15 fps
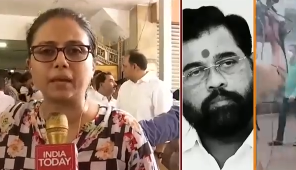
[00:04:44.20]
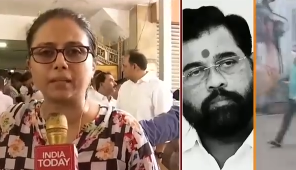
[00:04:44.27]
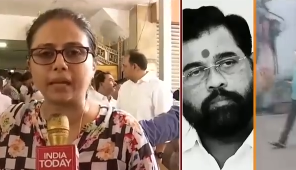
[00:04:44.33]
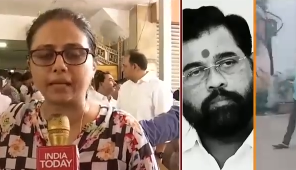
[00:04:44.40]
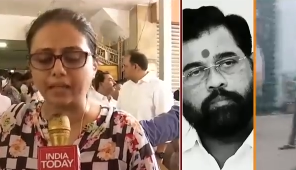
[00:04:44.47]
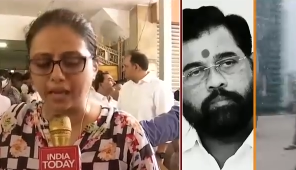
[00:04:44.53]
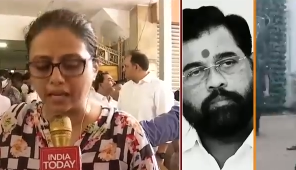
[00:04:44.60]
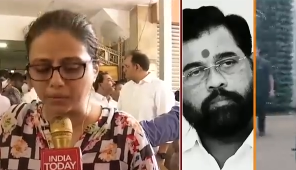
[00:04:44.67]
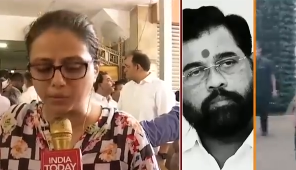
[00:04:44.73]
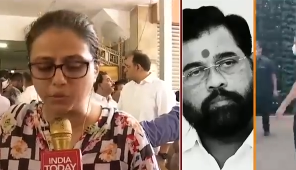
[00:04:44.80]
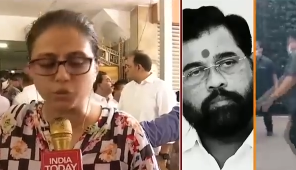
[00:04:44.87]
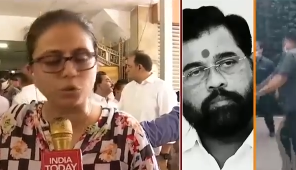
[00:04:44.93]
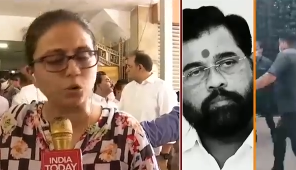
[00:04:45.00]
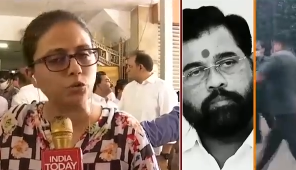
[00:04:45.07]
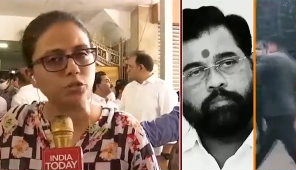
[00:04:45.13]
Speaker 1: uh, that has
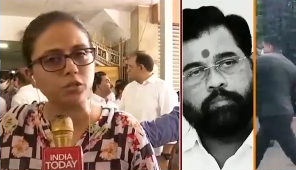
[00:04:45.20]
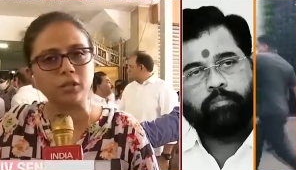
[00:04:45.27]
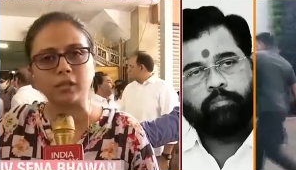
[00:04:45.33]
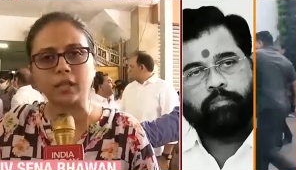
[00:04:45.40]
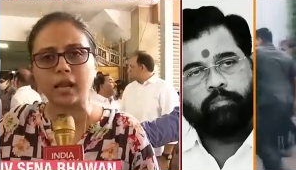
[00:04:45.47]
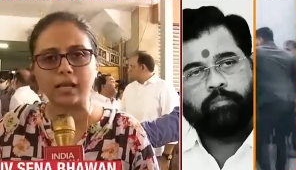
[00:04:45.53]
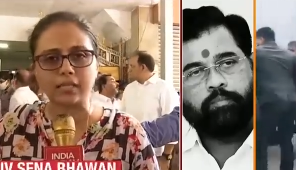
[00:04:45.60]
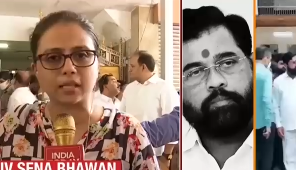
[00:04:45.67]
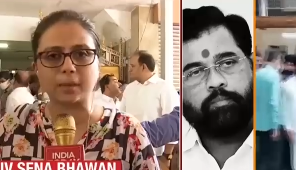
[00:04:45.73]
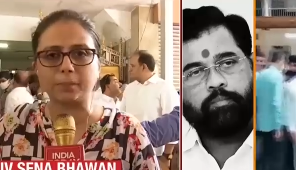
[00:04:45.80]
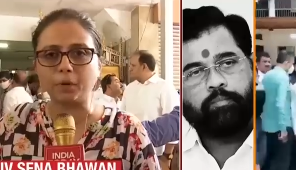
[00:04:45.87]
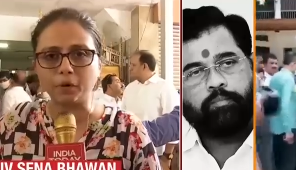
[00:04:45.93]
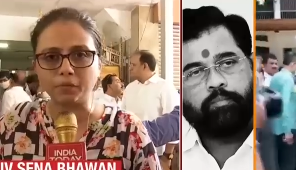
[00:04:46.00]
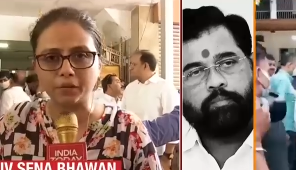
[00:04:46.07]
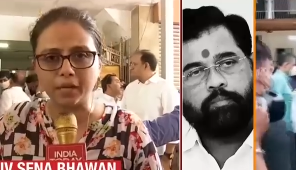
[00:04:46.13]
been chosen in the last
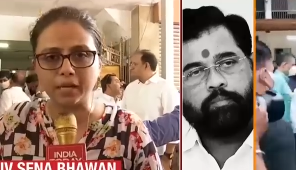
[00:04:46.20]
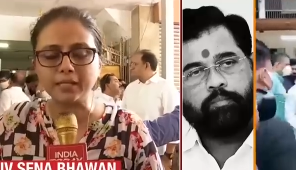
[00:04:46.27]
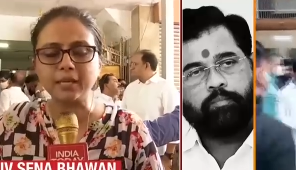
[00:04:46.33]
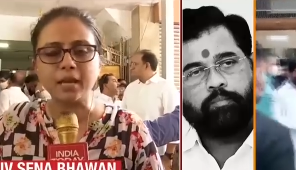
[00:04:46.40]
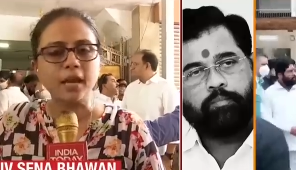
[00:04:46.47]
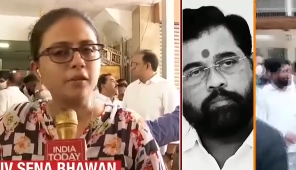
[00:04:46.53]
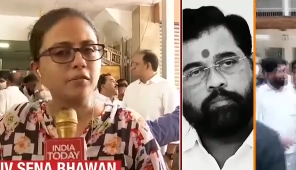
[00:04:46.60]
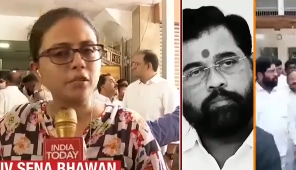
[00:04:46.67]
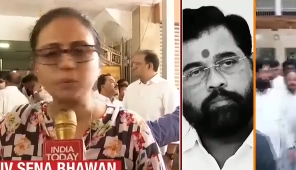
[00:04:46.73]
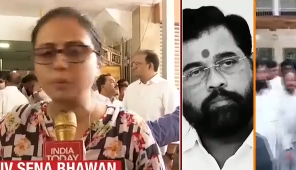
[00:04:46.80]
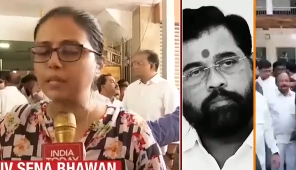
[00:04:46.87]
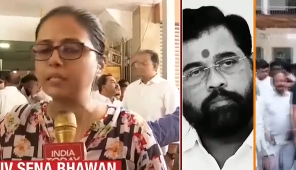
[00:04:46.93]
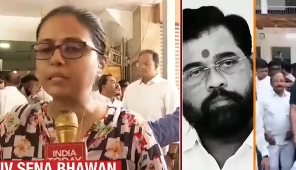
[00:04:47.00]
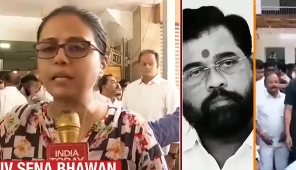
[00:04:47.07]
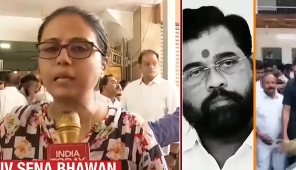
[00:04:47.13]
couple of days, which
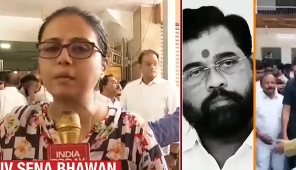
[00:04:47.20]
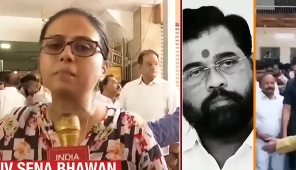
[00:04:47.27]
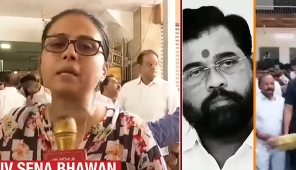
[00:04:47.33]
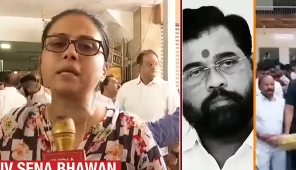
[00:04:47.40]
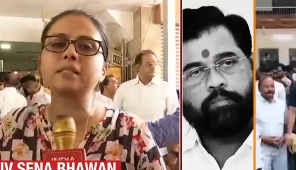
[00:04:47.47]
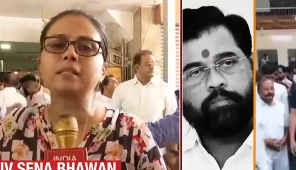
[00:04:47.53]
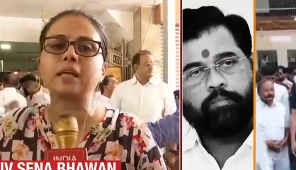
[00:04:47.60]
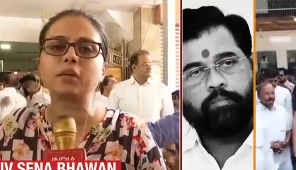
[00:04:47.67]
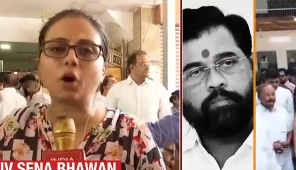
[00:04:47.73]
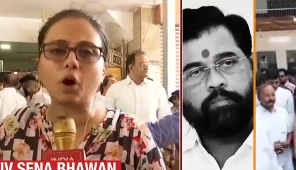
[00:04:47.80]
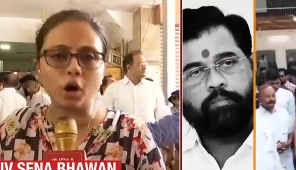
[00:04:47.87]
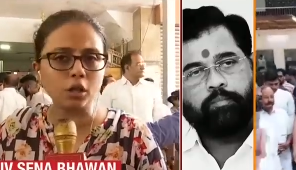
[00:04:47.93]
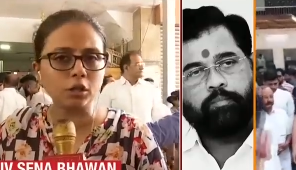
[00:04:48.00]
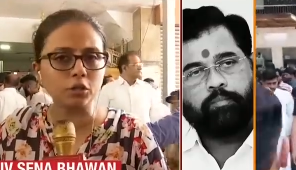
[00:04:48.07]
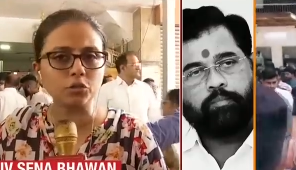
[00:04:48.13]
basically means that
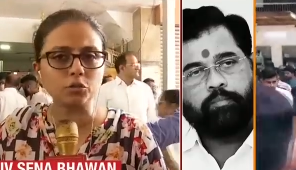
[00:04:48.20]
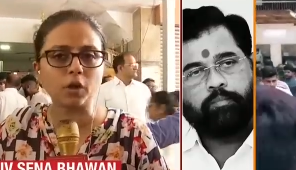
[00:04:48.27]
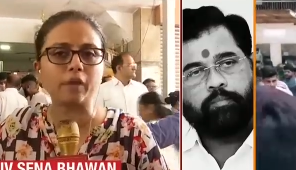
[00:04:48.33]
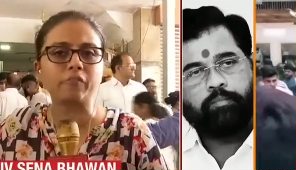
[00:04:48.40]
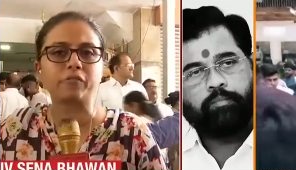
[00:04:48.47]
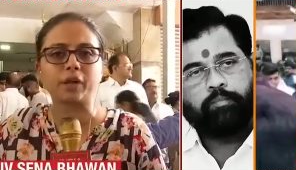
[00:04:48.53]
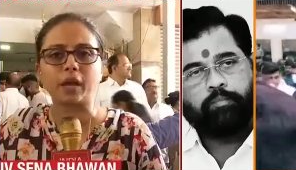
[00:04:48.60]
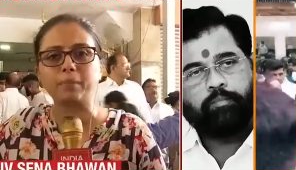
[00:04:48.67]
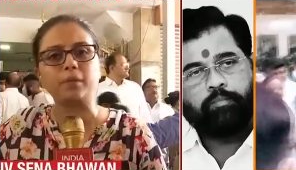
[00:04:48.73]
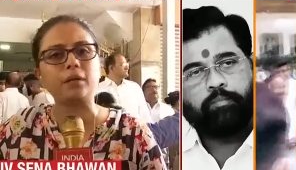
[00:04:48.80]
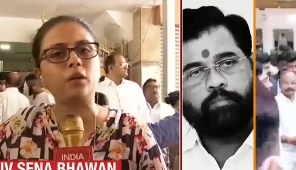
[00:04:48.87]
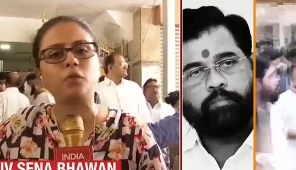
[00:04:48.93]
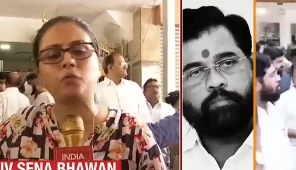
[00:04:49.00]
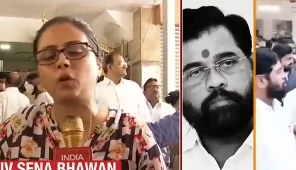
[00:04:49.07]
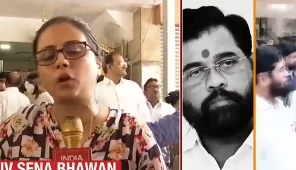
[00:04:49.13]
all those who have
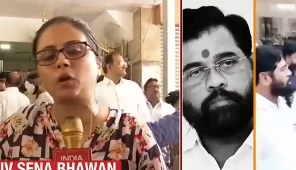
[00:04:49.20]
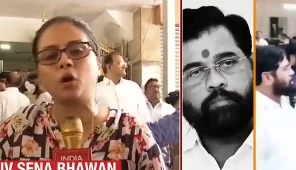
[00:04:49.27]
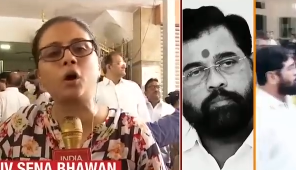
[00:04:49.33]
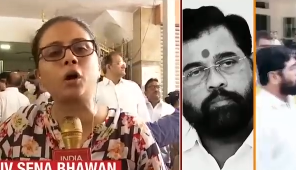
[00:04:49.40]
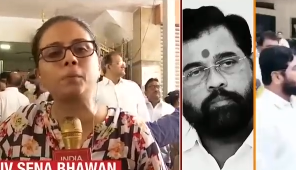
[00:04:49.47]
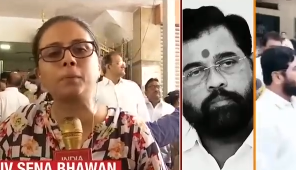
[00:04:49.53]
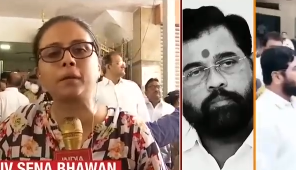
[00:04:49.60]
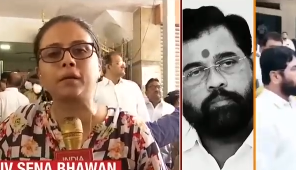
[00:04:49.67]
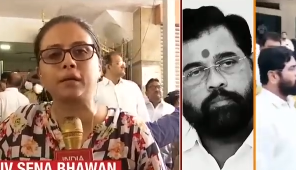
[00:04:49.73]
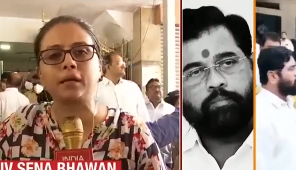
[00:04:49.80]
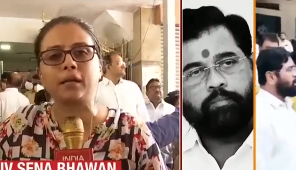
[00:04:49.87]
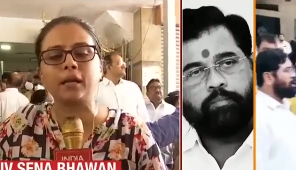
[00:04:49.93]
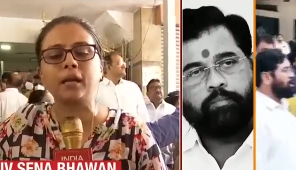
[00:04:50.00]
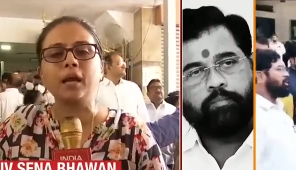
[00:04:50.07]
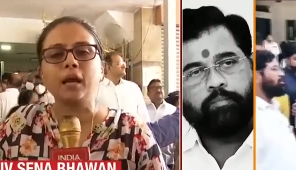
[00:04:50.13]
rebelled will not be
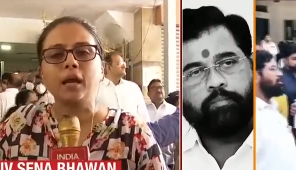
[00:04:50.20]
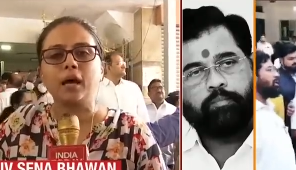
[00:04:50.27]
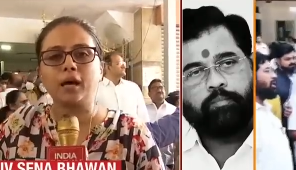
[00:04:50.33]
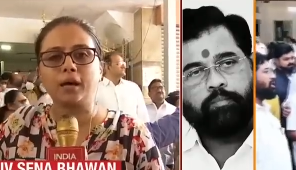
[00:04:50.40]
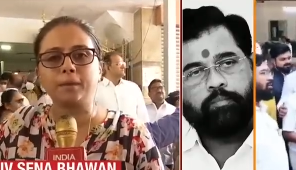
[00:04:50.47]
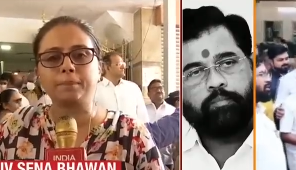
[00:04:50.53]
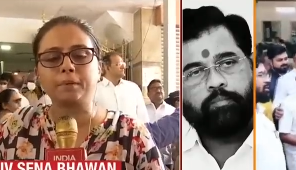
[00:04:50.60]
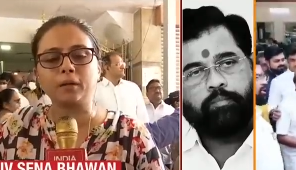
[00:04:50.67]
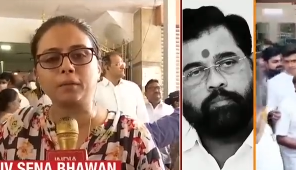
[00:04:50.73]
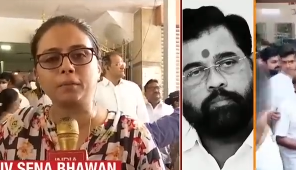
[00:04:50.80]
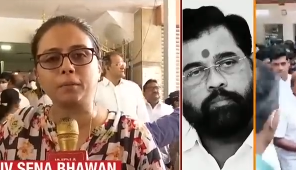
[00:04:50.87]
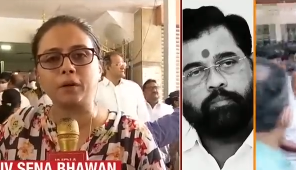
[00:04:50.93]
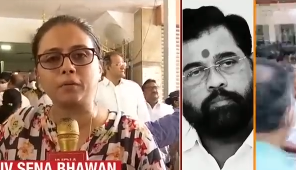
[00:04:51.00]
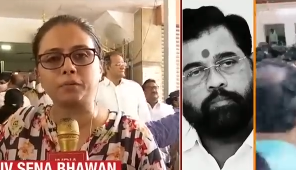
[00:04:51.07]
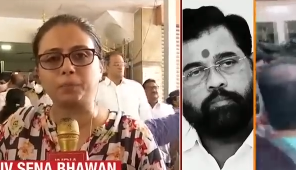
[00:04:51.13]
really, uh, you
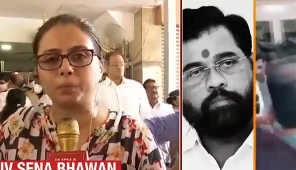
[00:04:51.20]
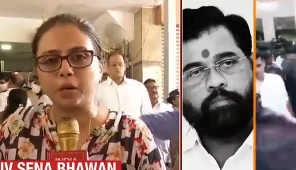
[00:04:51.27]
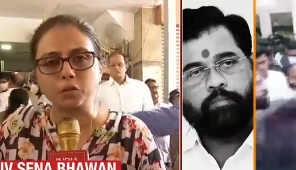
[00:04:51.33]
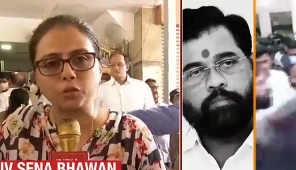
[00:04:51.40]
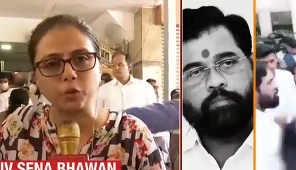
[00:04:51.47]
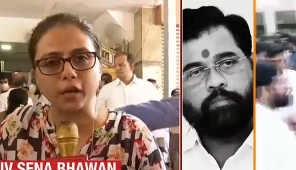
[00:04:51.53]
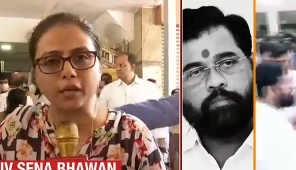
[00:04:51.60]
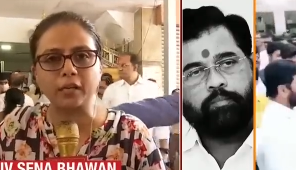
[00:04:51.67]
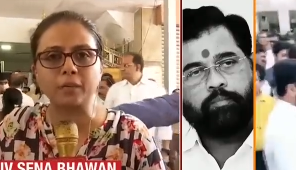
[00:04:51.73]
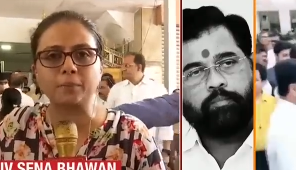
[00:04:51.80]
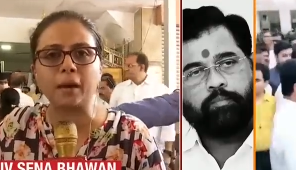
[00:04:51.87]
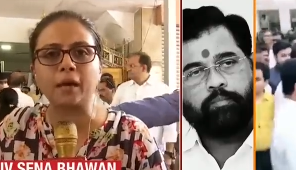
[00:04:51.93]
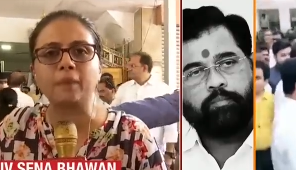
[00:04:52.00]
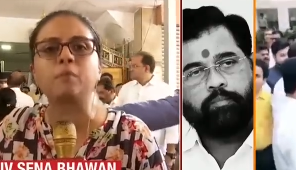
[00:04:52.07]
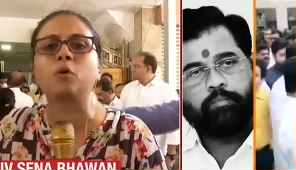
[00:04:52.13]
know, uh,
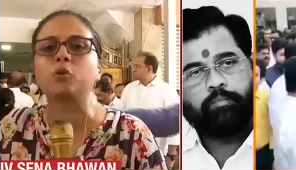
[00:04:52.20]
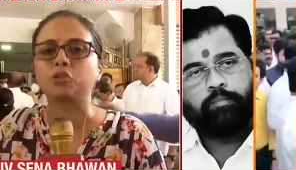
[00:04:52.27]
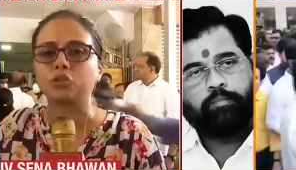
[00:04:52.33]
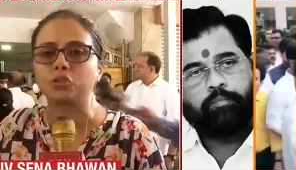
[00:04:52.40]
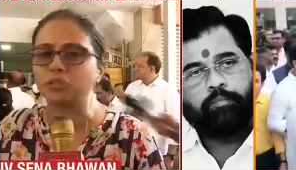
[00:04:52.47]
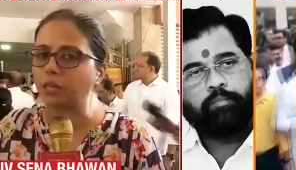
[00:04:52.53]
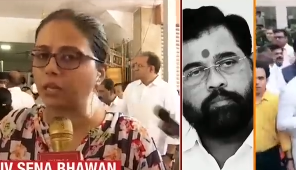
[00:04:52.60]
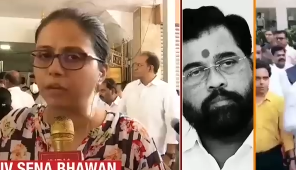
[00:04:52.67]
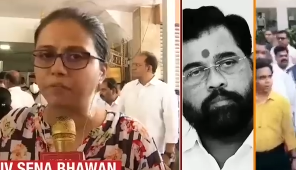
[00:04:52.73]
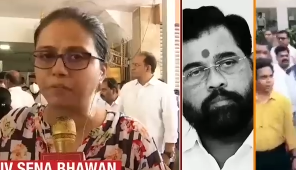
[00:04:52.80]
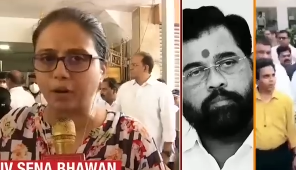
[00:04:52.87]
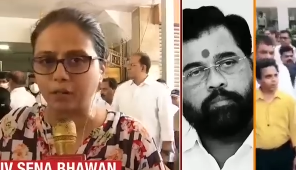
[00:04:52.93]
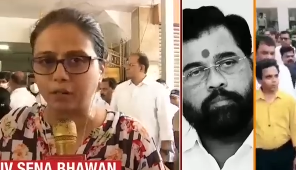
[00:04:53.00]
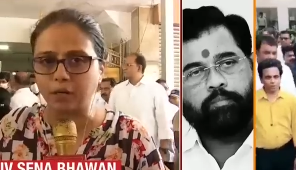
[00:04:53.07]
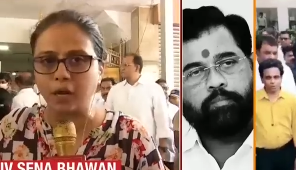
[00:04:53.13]
persuaded by emotions any
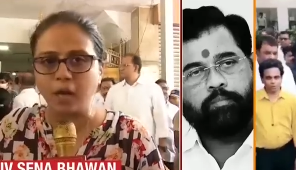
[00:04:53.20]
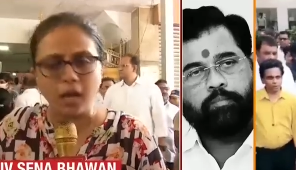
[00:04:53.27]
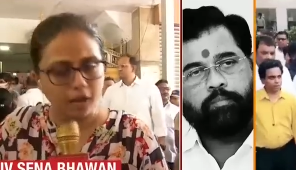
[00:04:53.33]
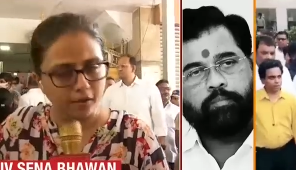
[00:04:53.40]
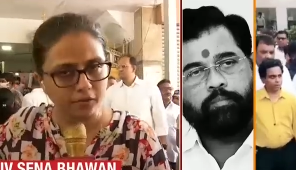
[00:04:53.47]
further.